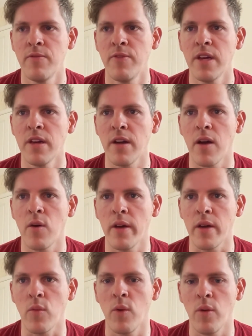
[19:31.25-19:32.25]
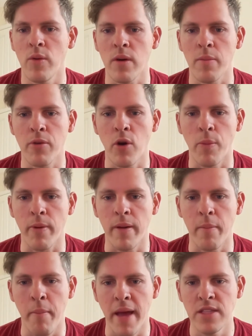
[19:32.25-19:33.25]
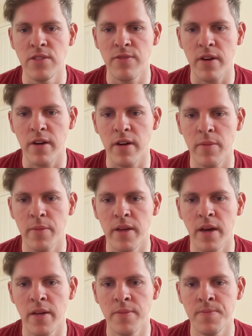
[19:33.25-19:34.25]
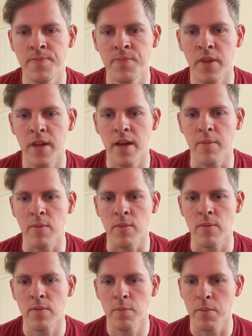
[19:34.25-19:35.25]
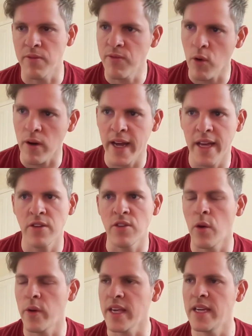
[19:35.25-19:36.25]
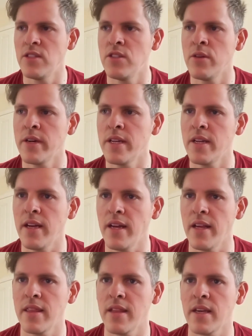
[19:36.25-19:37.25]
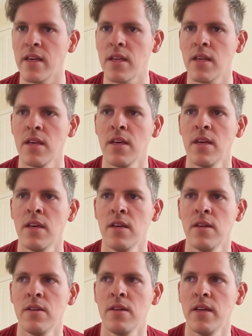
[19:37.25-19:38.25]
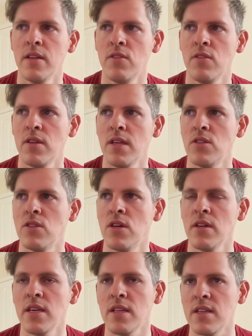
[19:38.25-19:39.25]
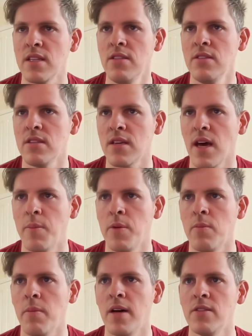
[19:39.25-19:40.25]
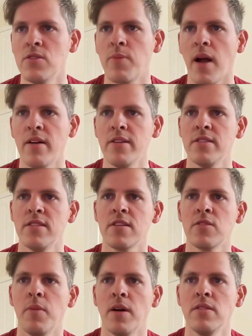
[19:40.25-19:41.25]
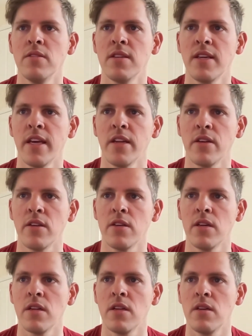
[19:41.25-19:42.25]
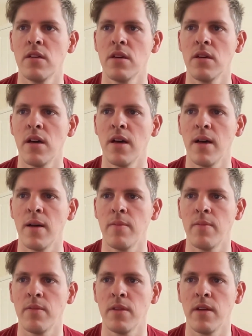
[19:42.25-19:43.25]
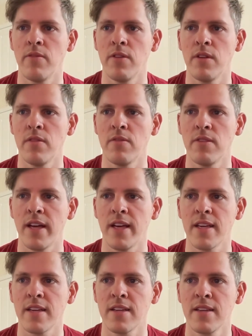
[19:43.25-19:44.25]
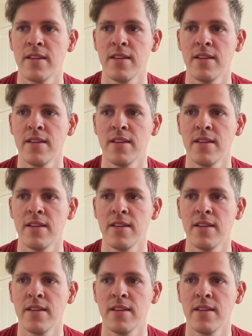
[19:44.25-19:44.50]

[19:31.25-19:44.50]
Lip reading: figure out like what were appropriate meds for her to be on beforehand going into it. And I think it took at least a couple months, probably 6 months, to get a good level of like